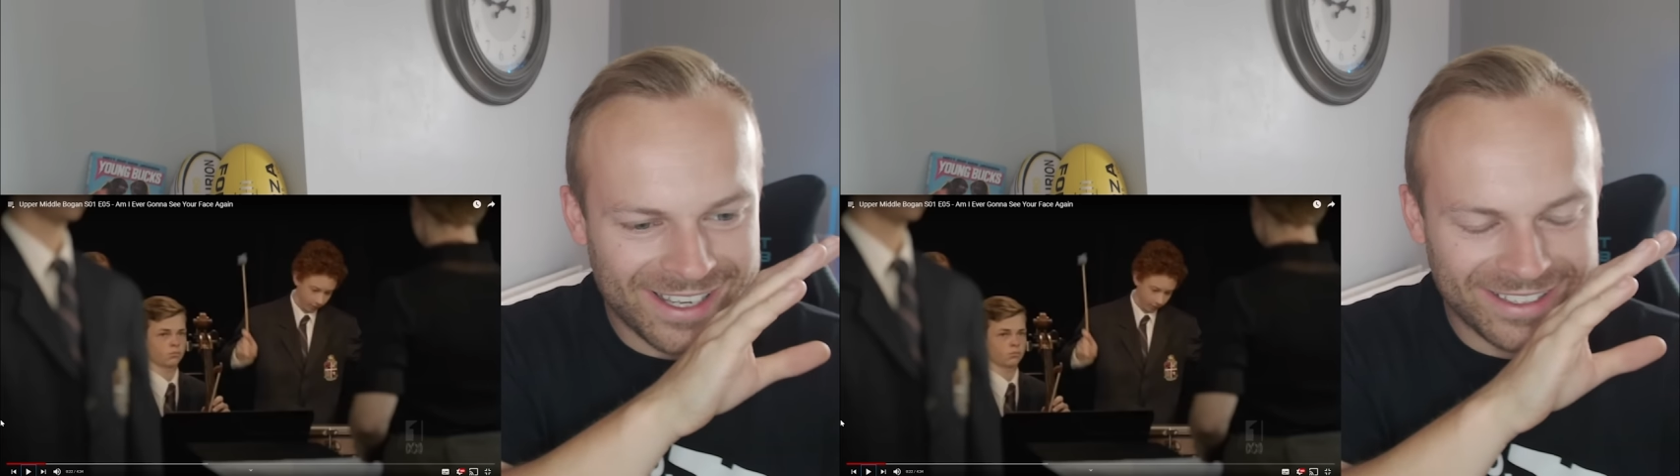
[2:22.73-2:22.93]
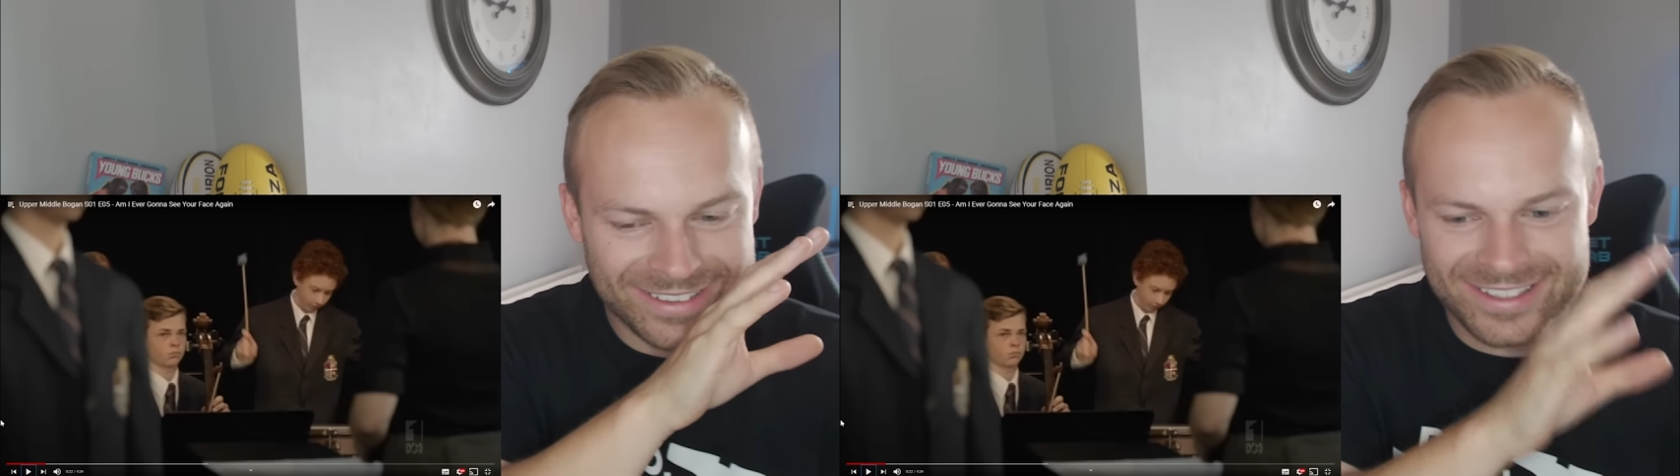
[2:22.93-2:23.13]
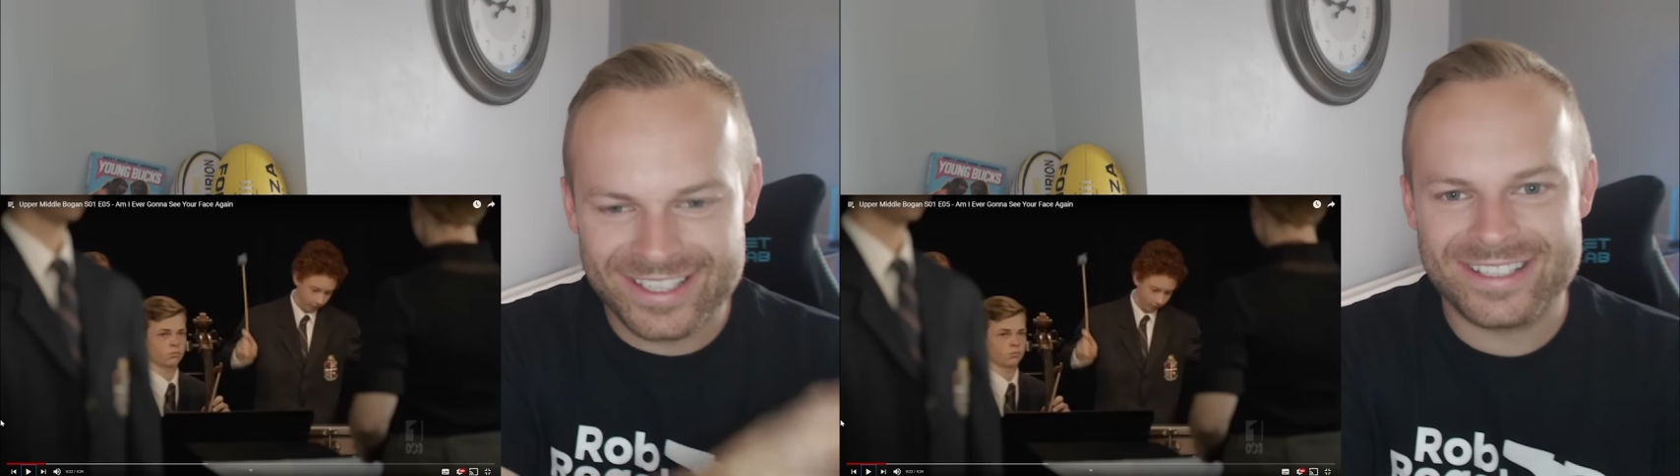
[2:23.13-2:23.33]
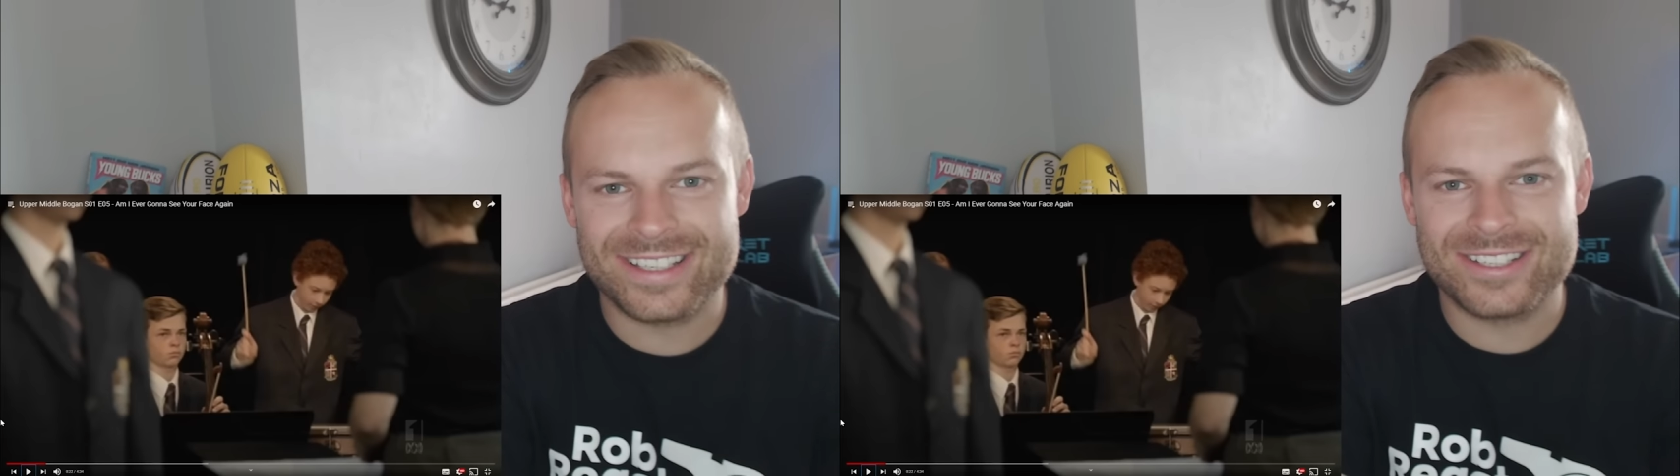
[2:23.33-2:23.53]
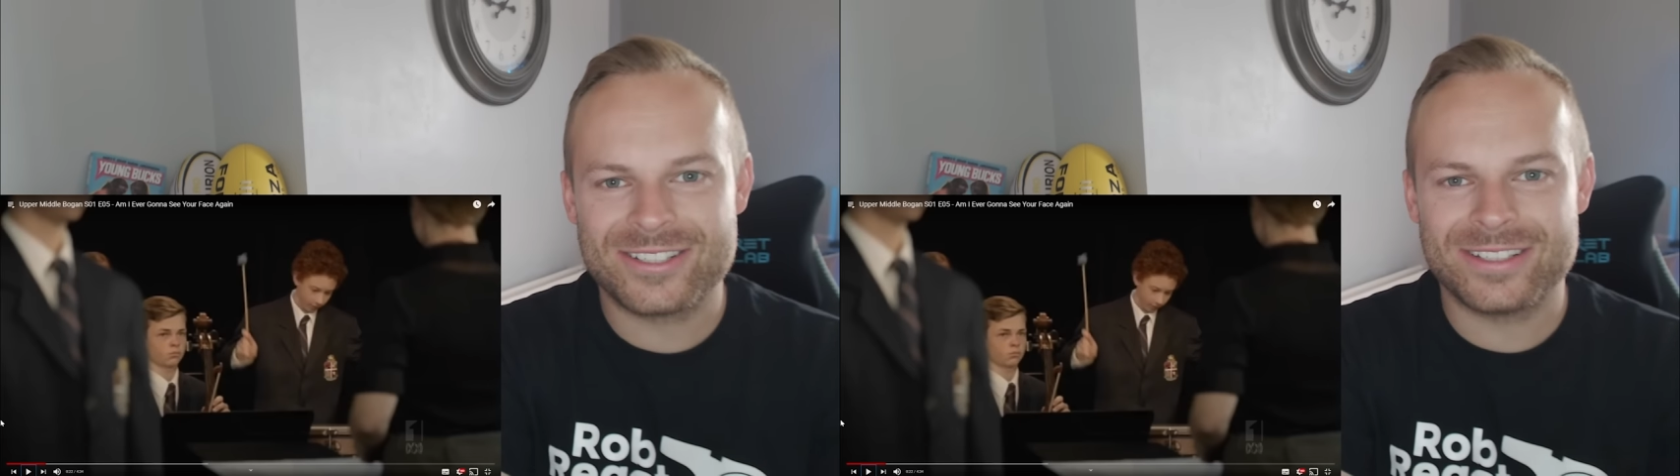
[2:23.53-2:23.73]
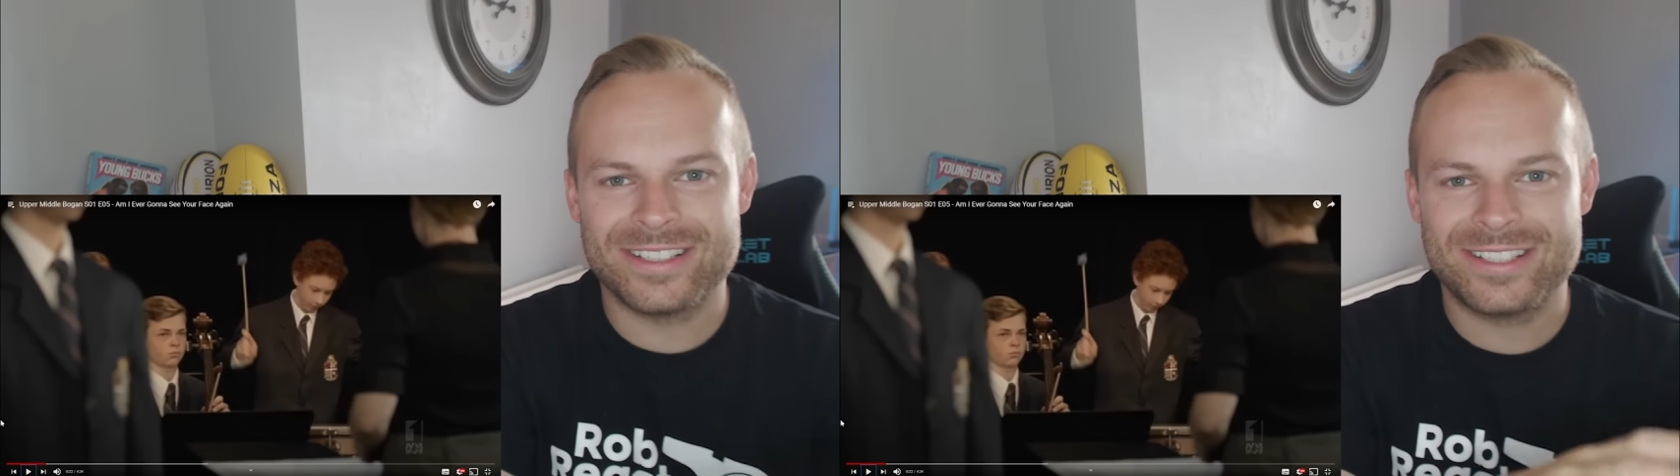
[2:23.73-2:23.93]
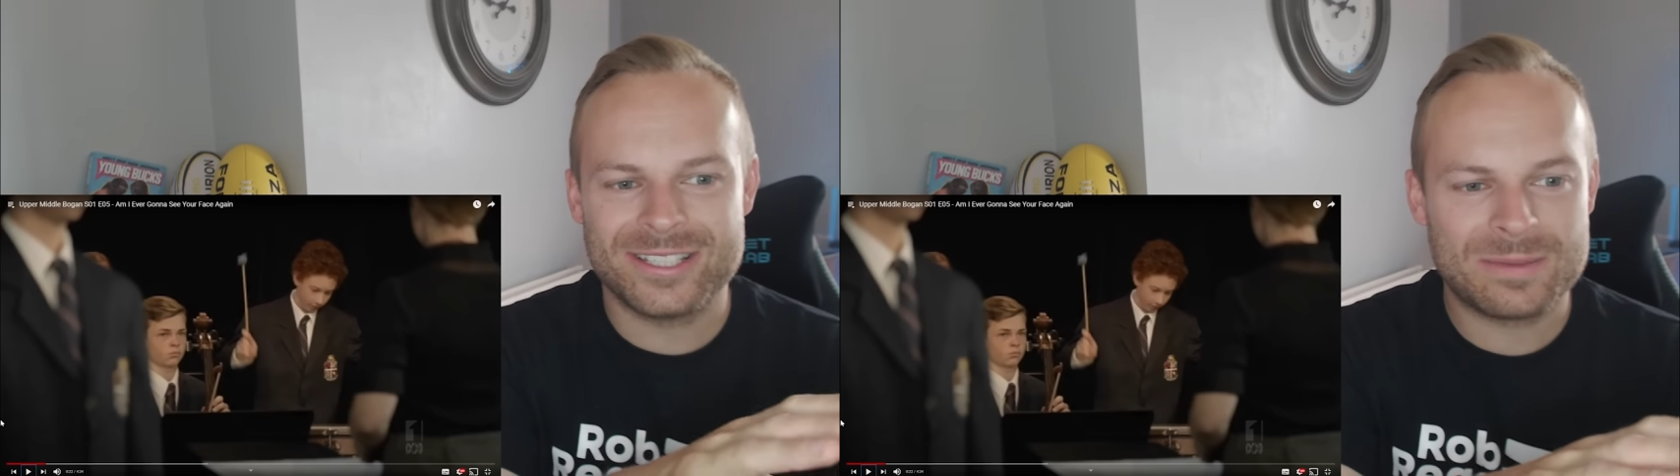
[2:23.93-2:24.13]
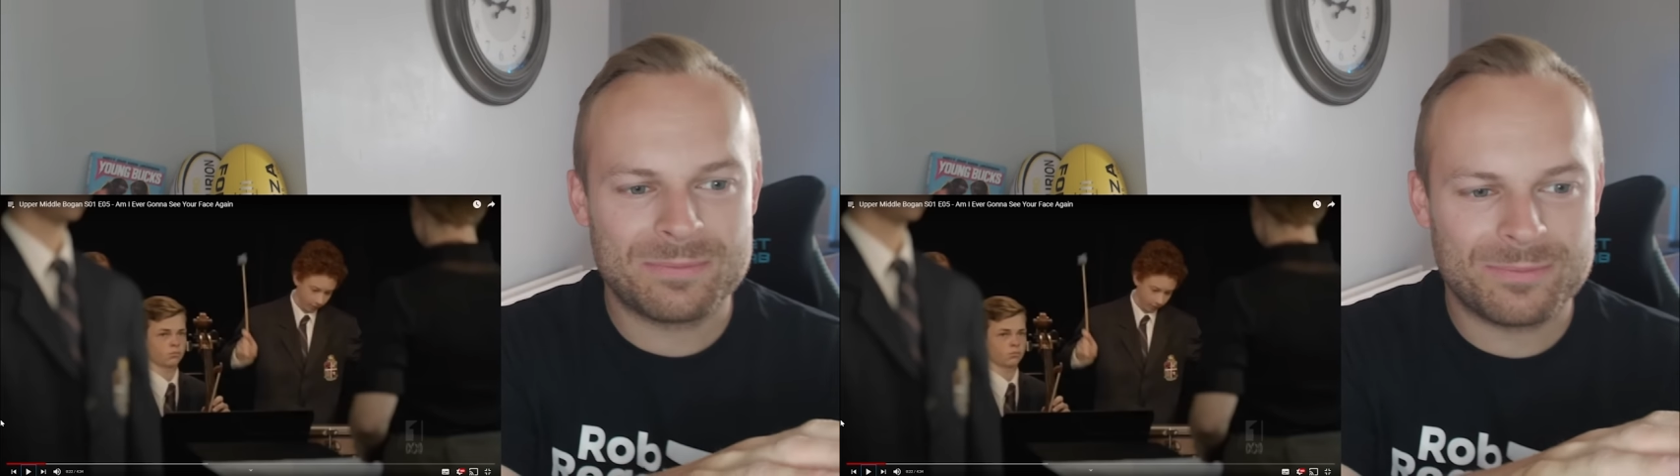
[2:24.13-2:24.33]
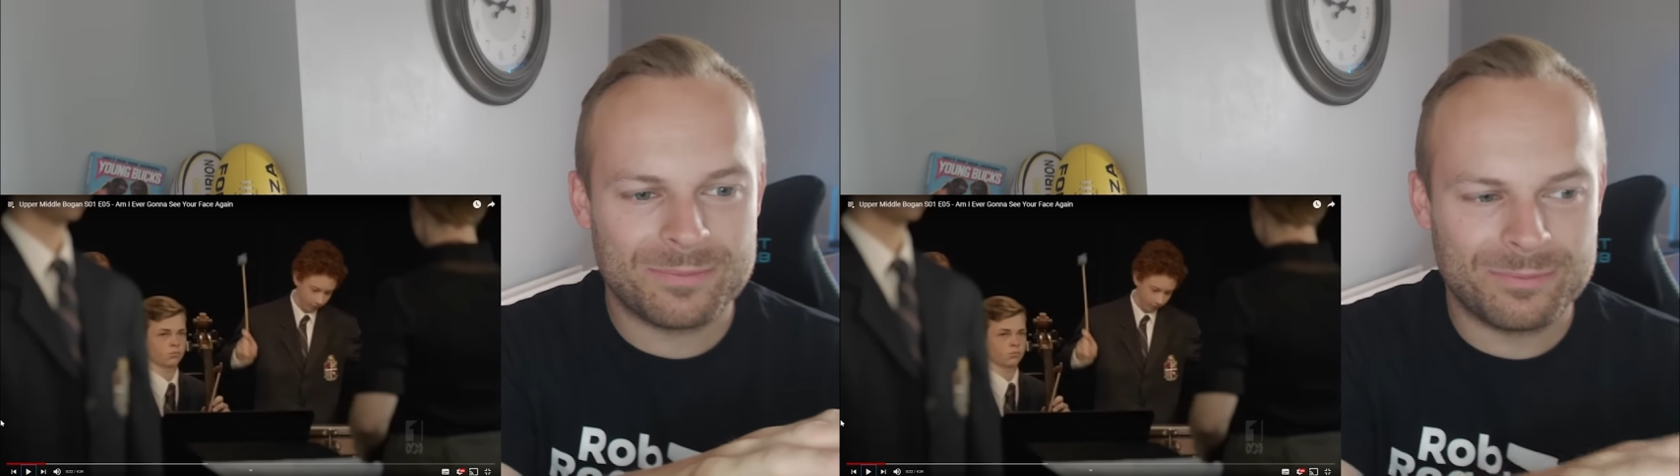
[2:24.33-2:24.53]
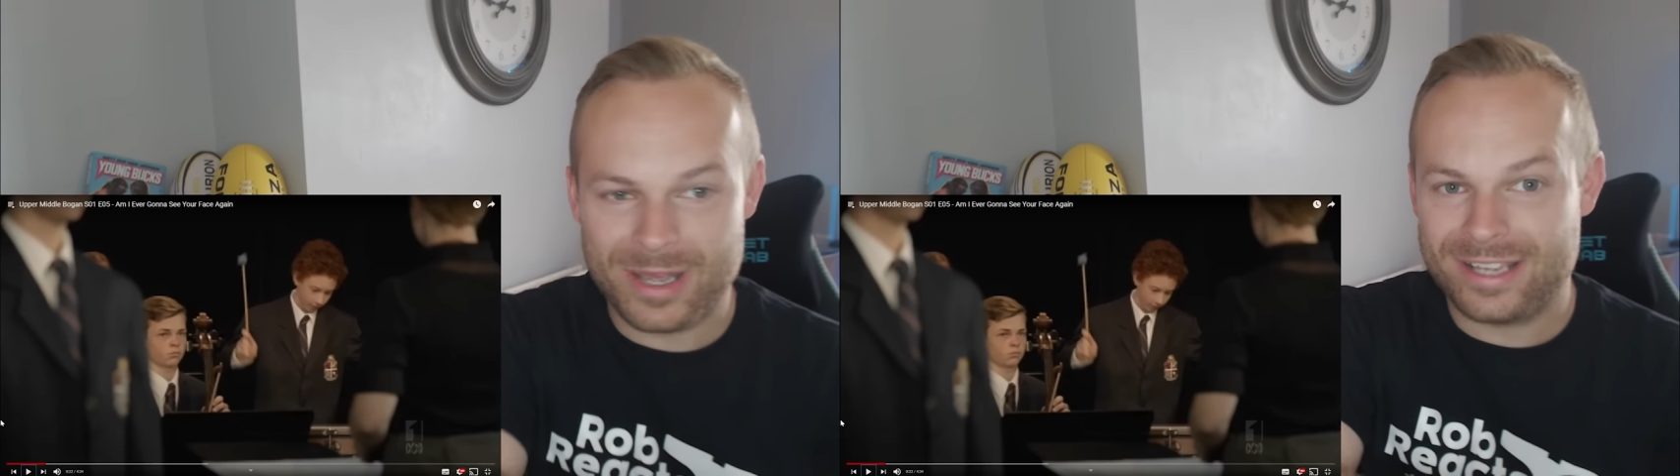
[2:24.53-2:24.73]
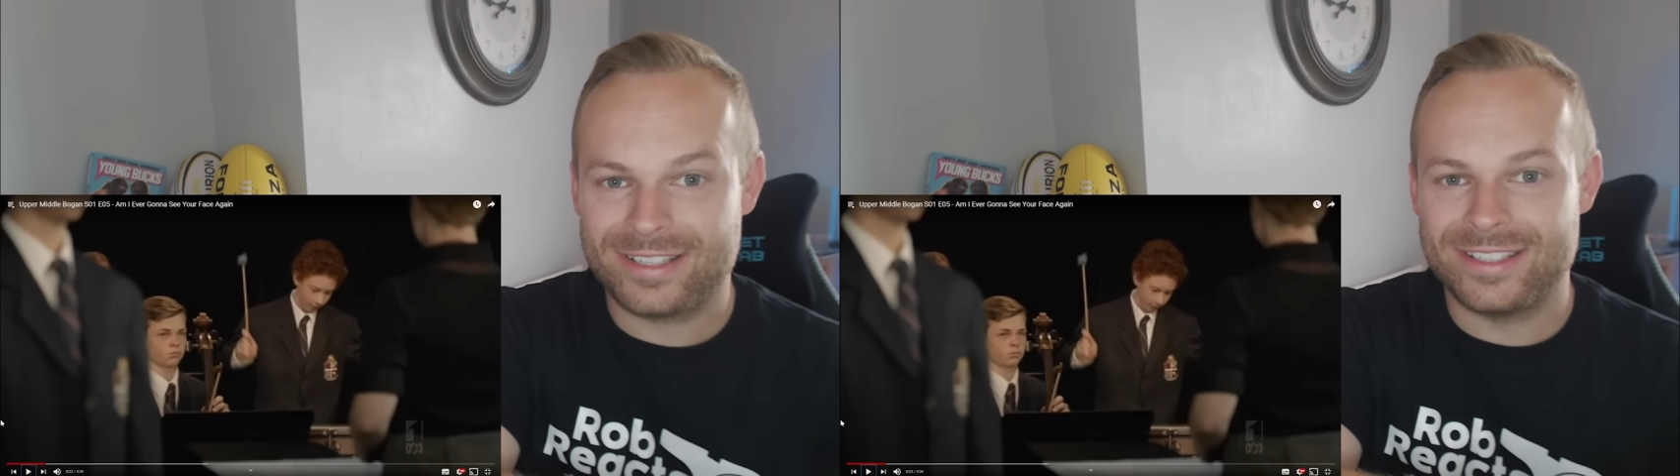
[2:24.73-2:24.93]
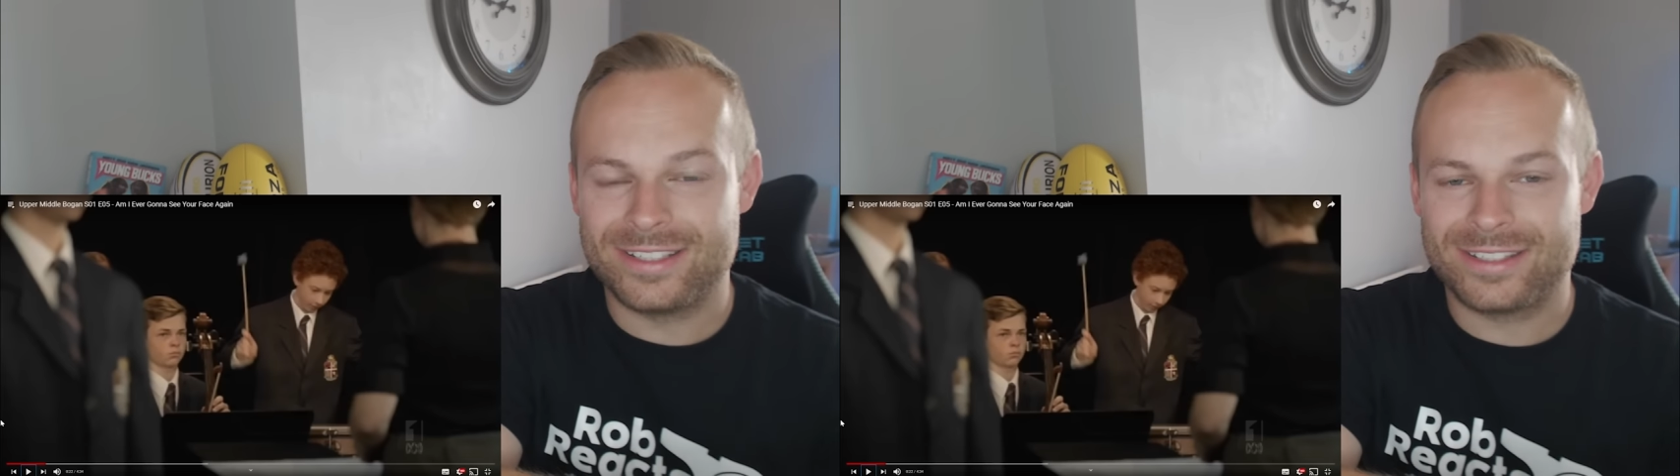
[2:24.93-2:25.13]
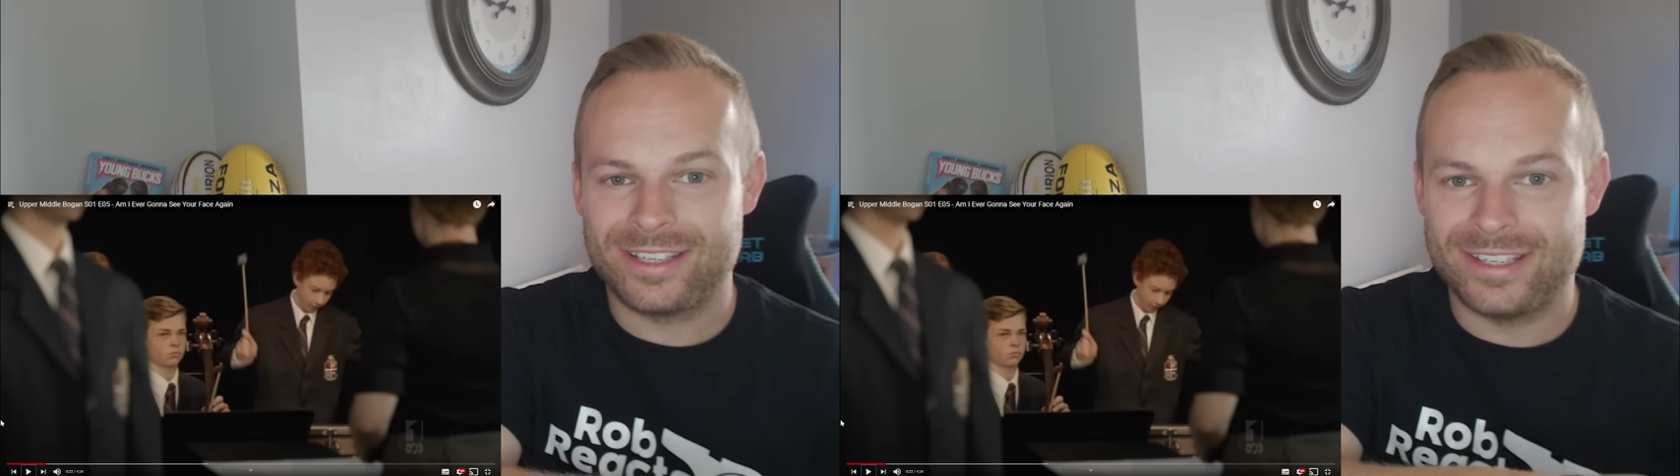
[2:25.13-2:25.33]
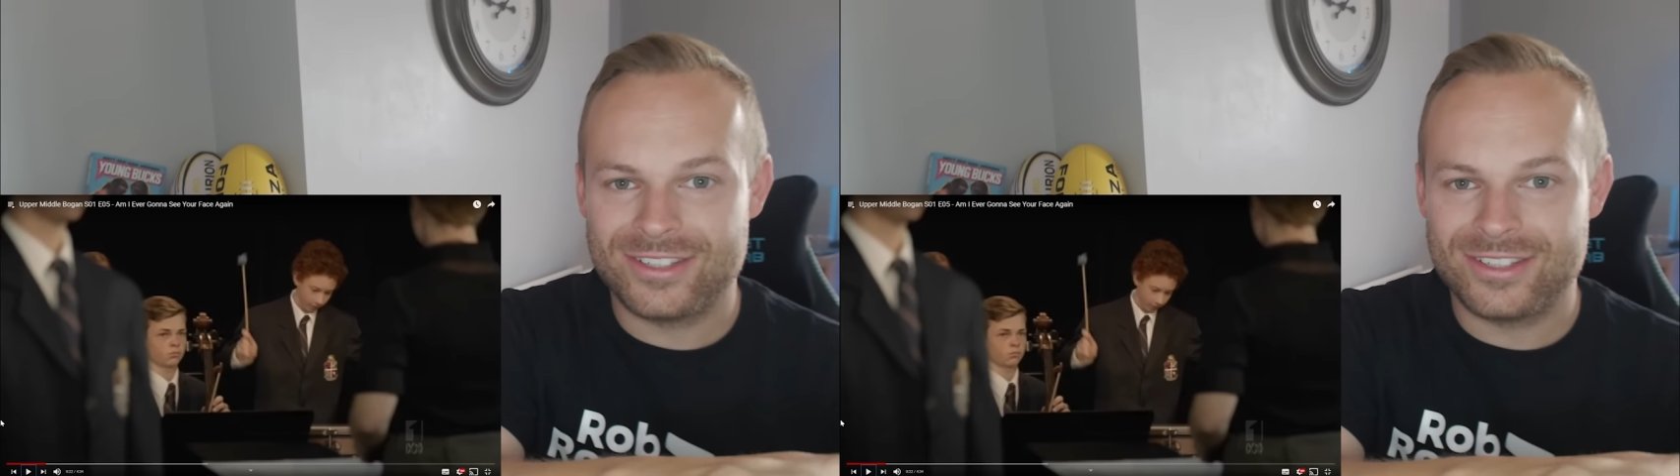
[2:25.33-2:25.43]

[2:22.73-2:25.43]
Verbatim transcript: This is